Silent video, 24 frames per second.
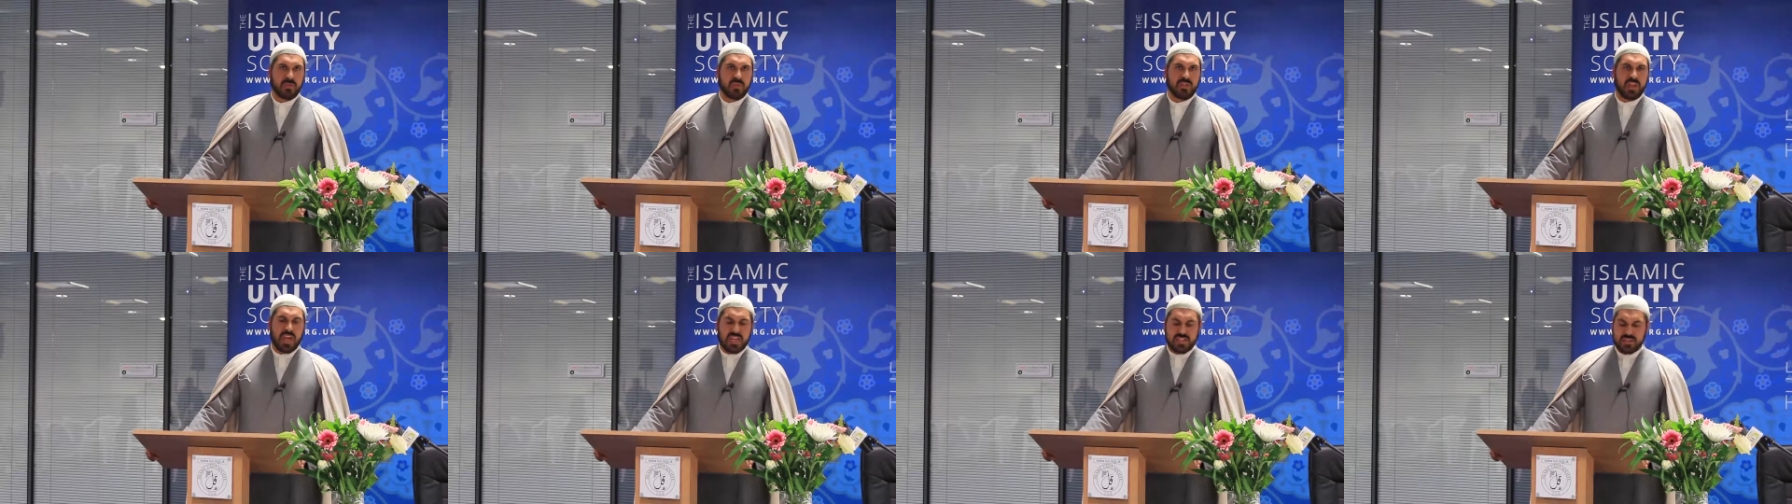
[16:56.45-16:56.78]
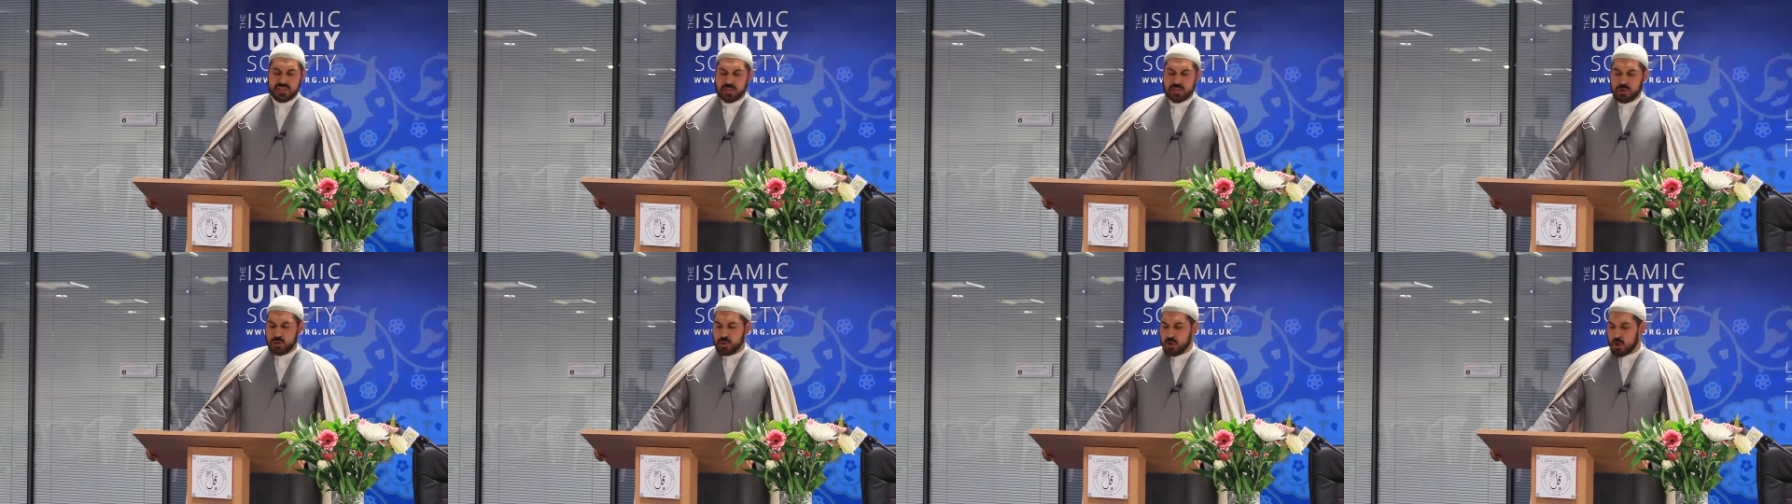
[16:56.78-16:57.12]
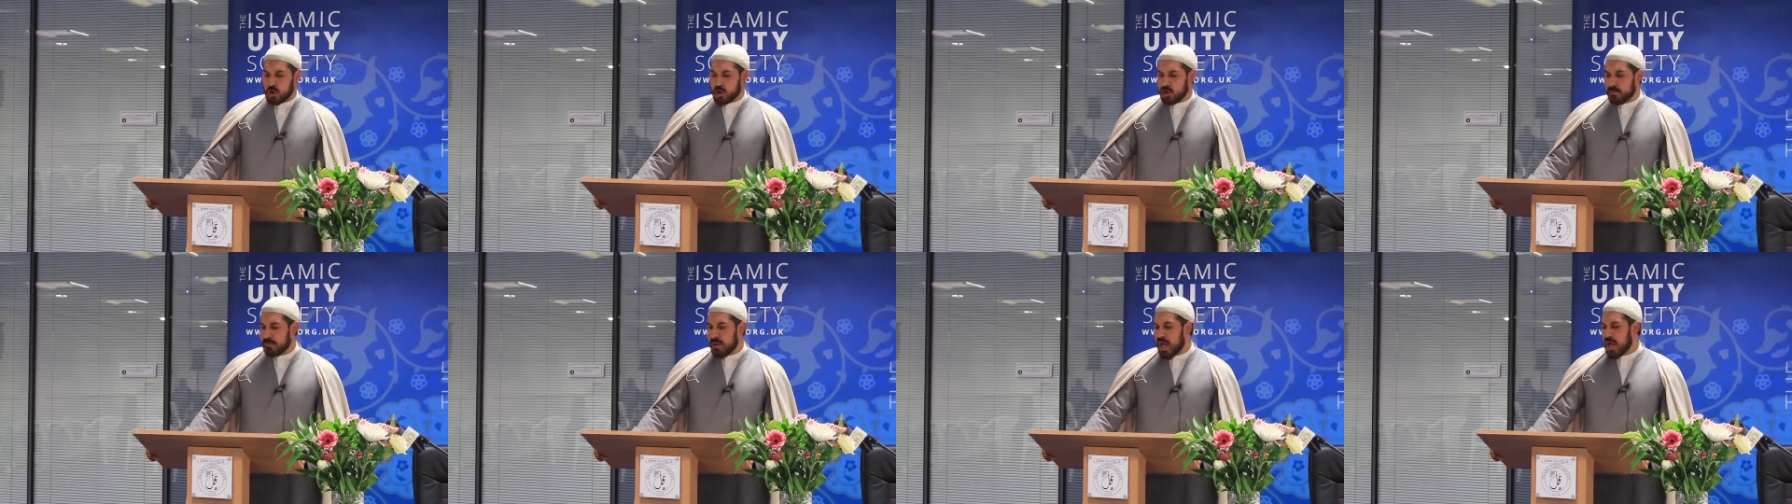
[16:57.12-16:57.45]
that
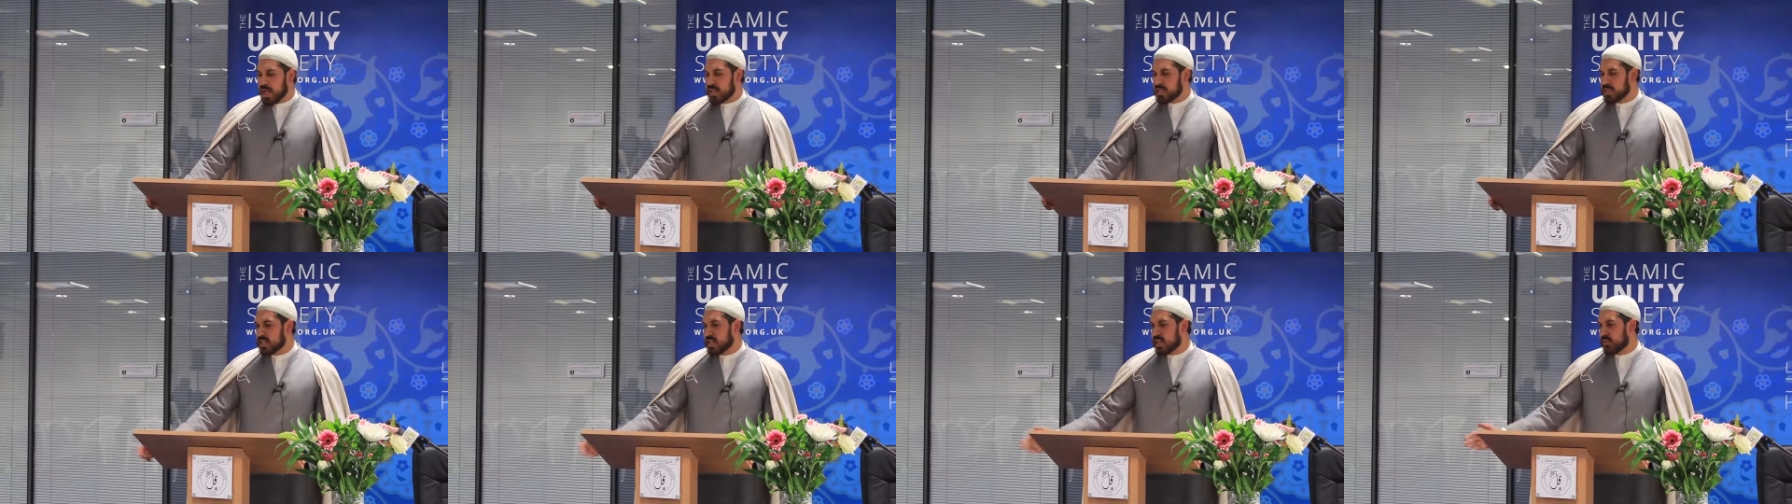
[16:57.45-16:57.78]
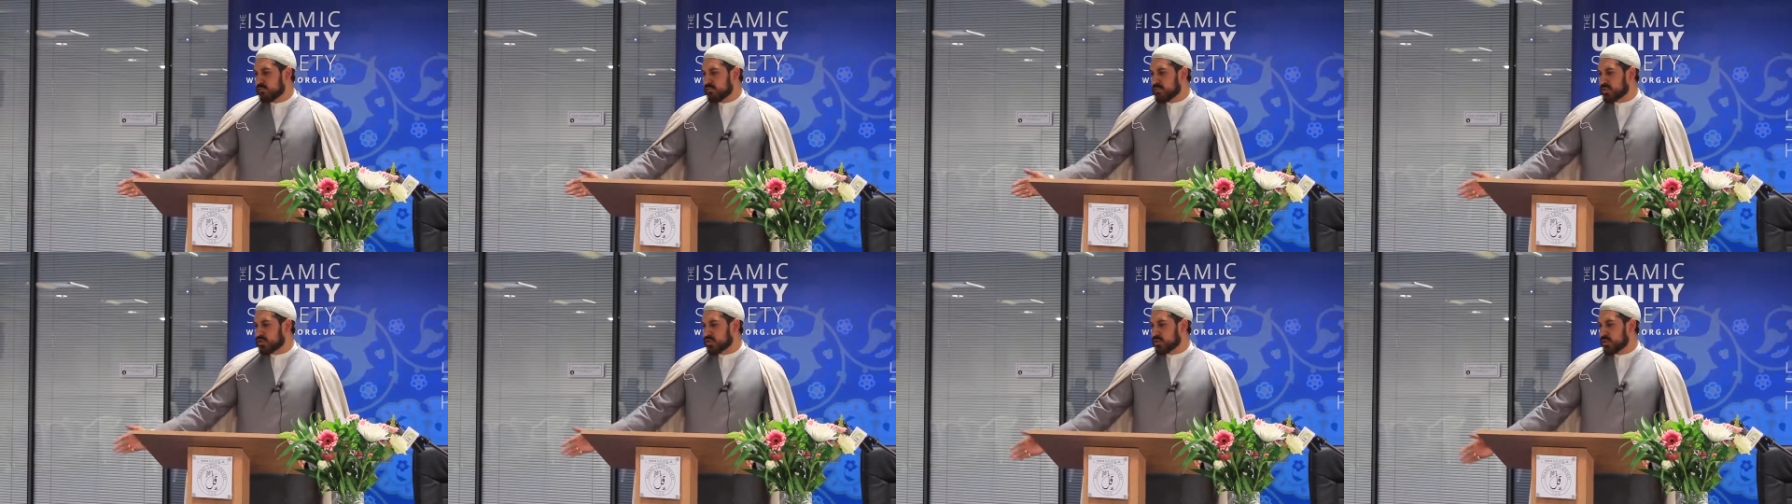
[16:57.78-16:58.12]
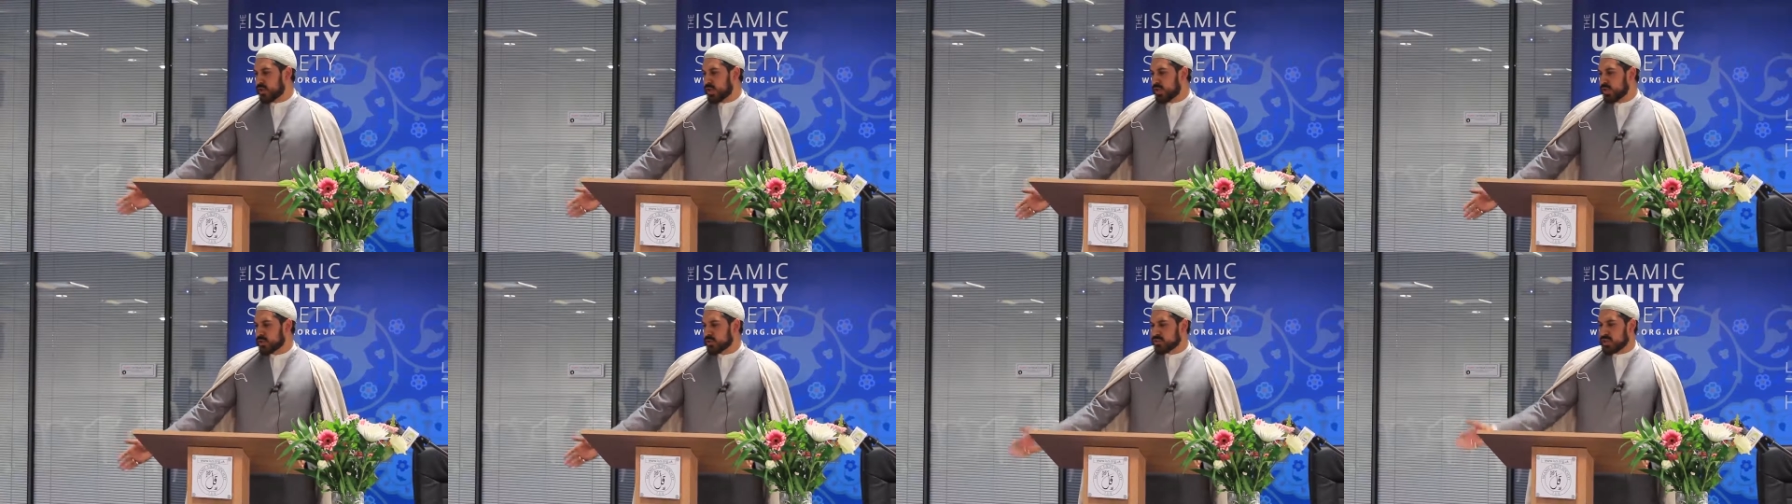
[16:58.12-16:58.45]
Luqman gives to his